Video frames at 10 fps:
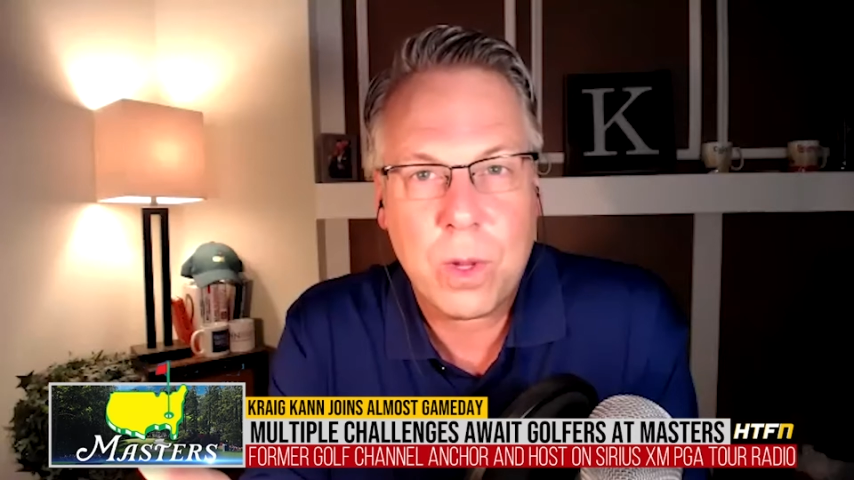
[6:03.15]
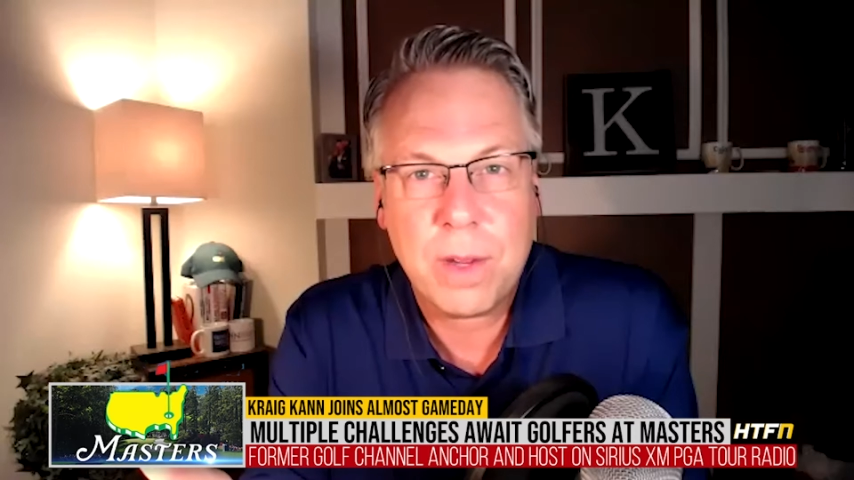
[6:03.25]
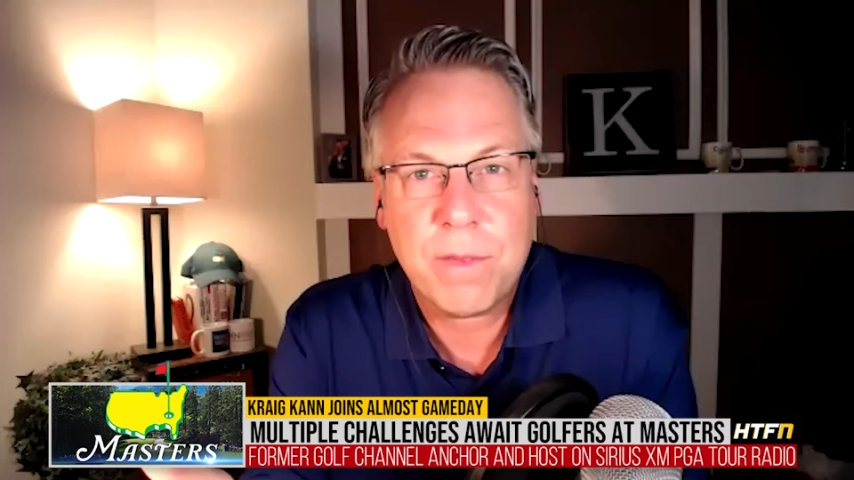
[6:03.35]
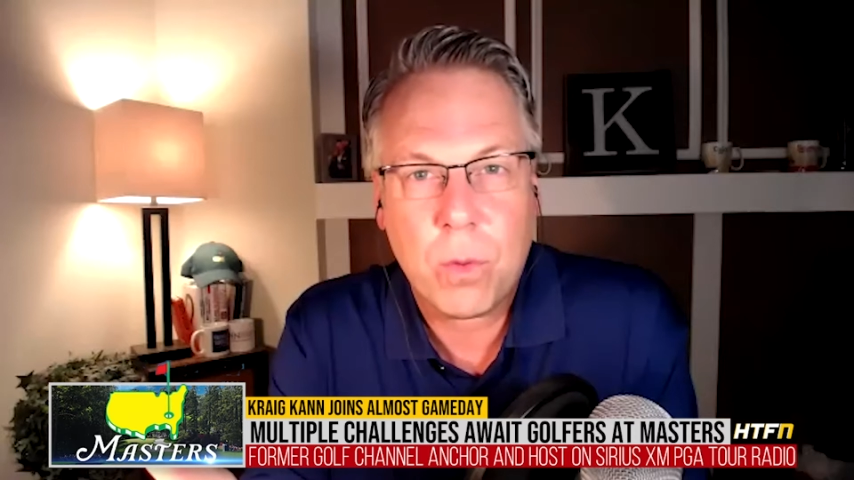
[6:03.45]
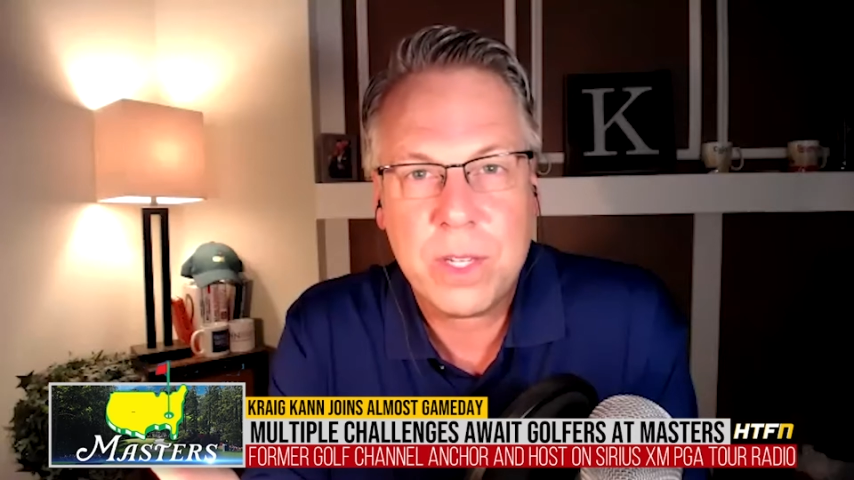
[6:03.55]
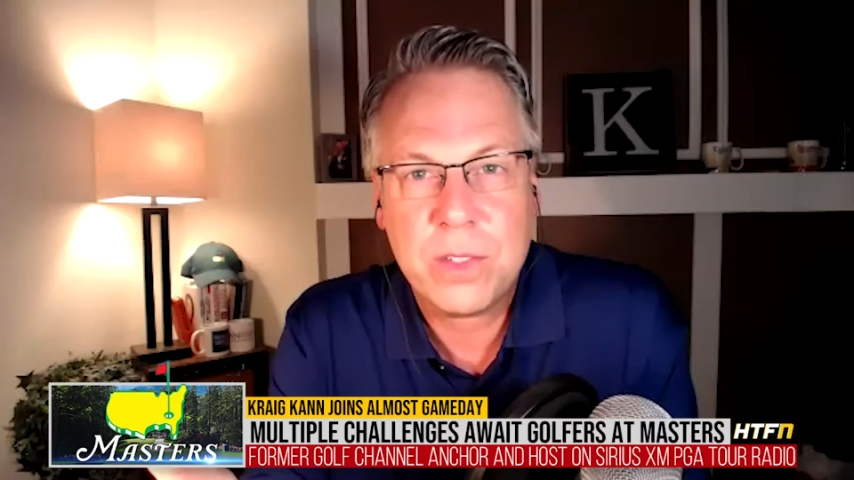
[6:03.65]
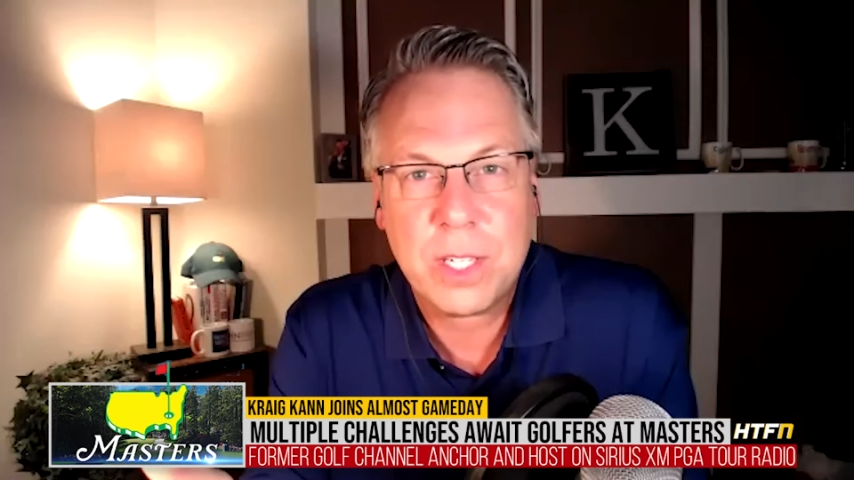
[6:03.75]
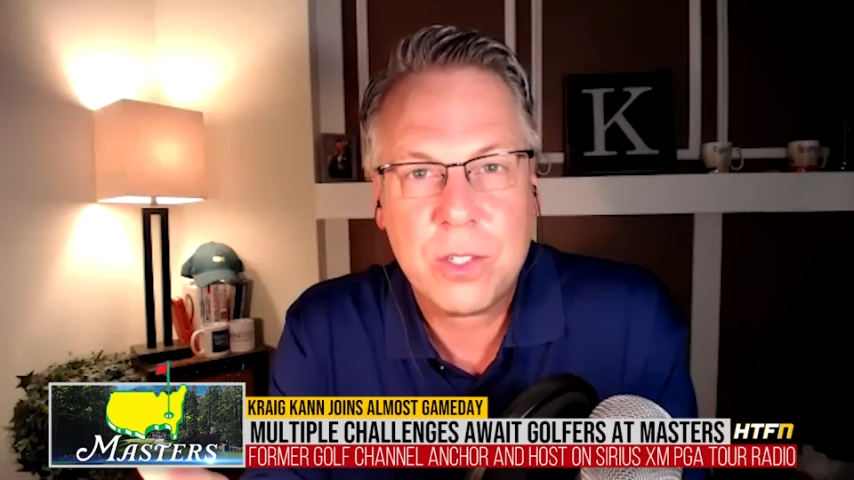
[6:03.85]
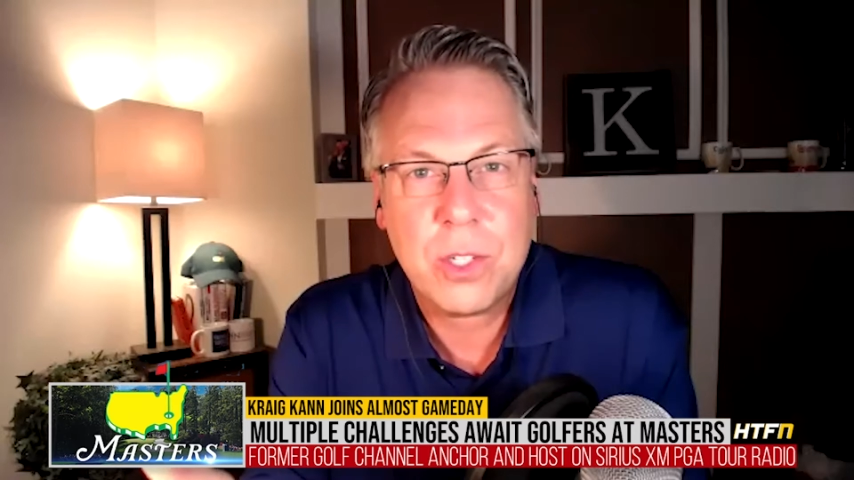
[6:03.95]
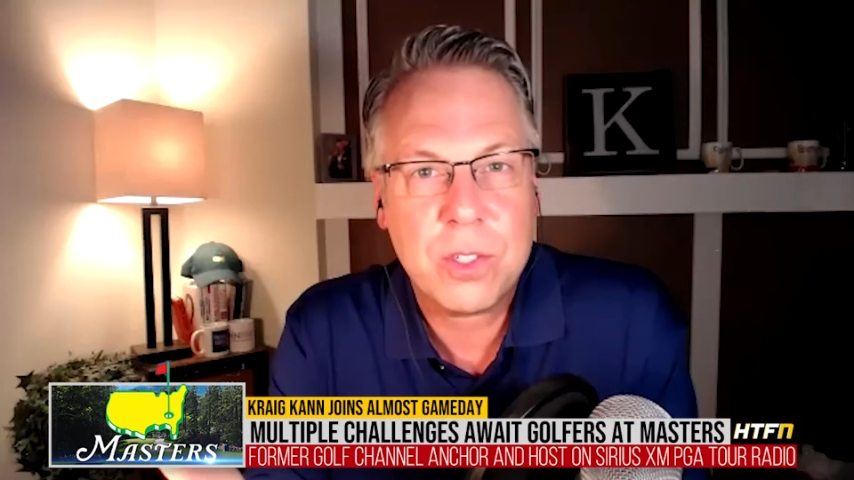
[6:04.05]
won at
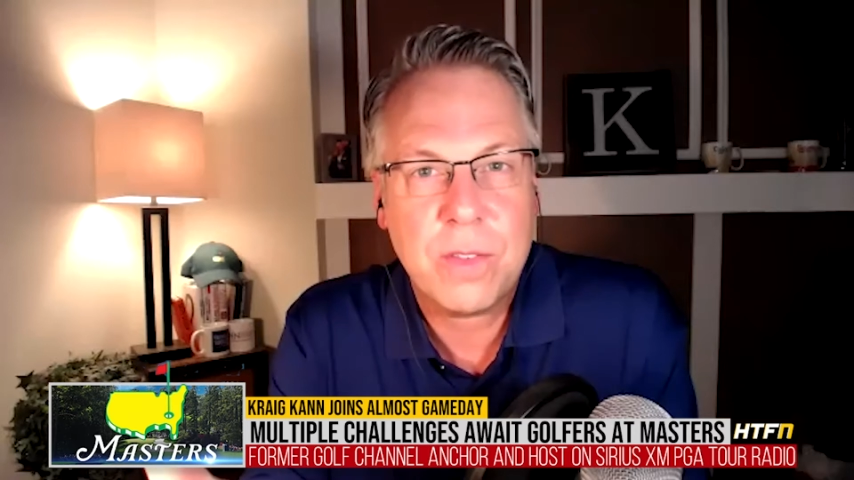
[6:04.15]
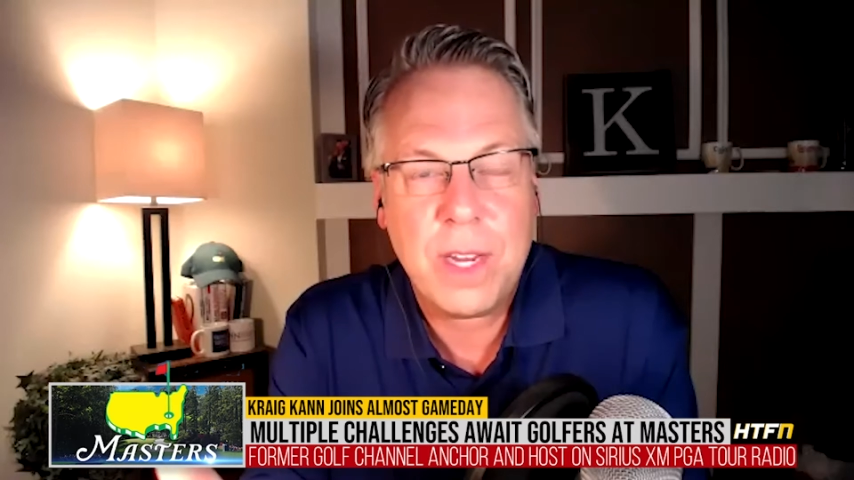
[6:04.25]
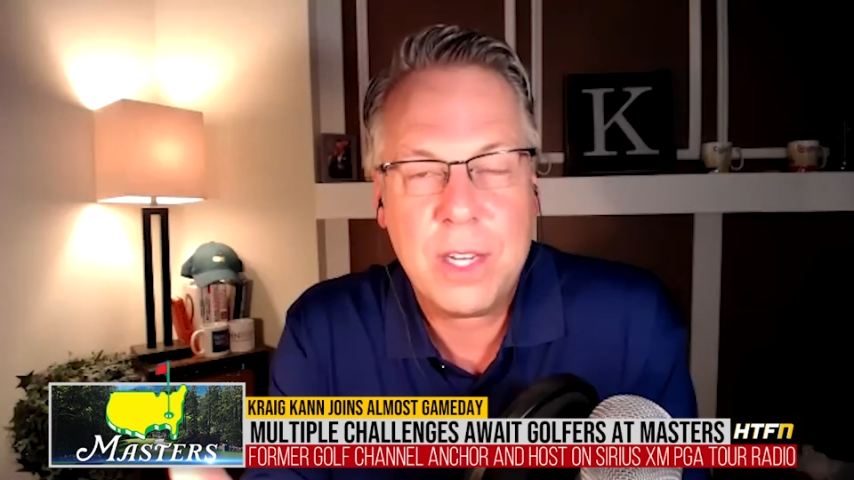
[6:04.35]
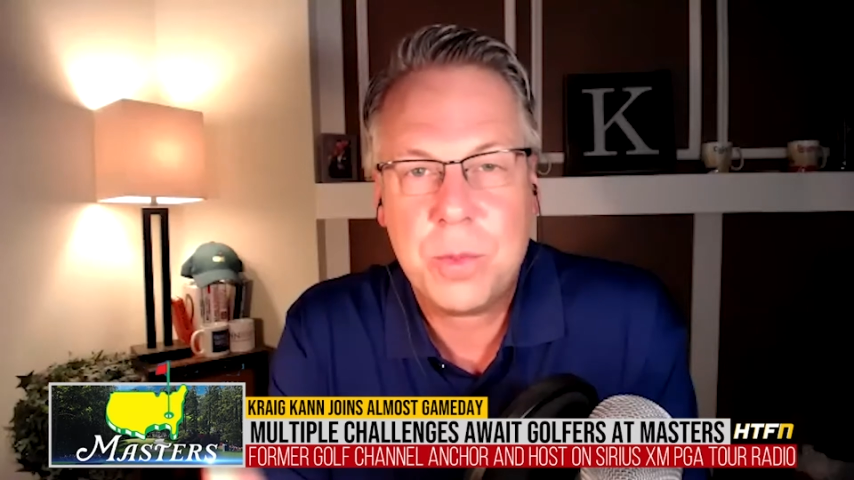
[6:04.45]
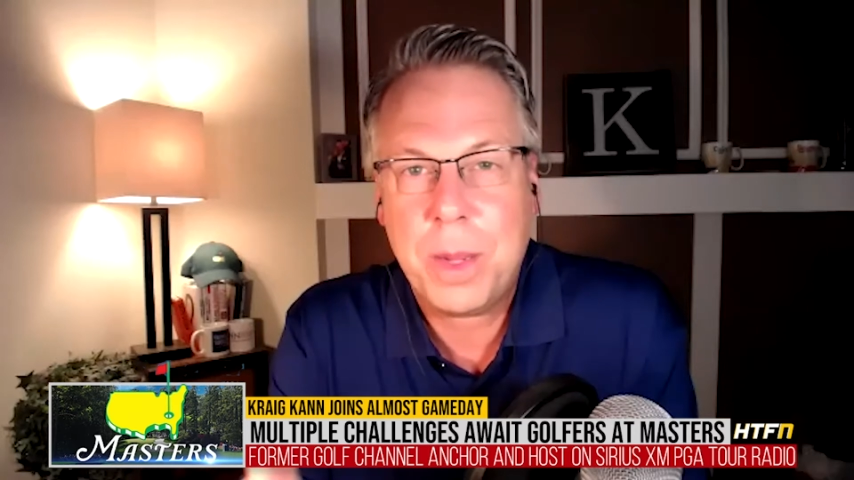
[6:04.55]
46 years of age.